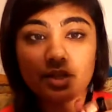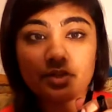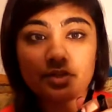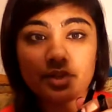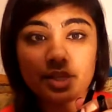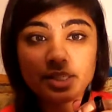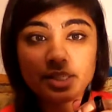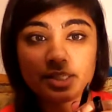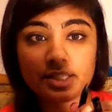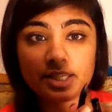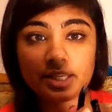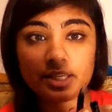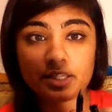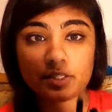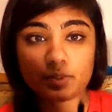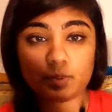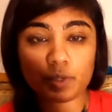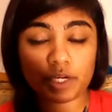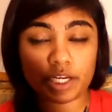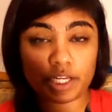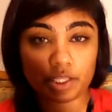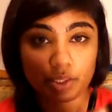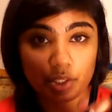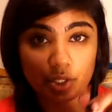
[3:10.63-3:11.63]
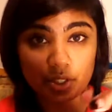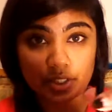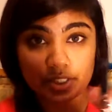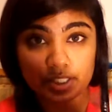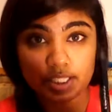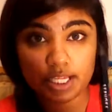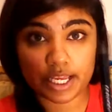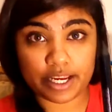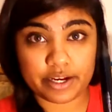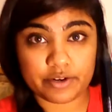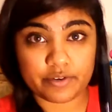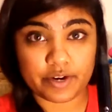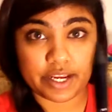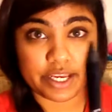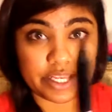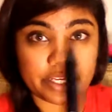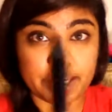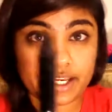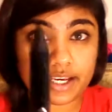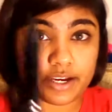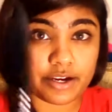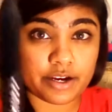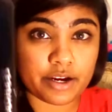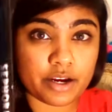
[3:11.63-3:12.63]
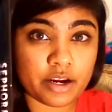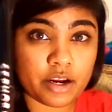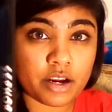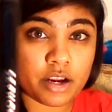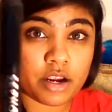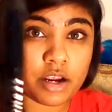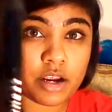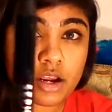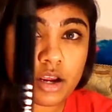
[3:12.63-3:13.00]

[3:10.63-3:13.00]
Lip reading: this is what it looks like right here,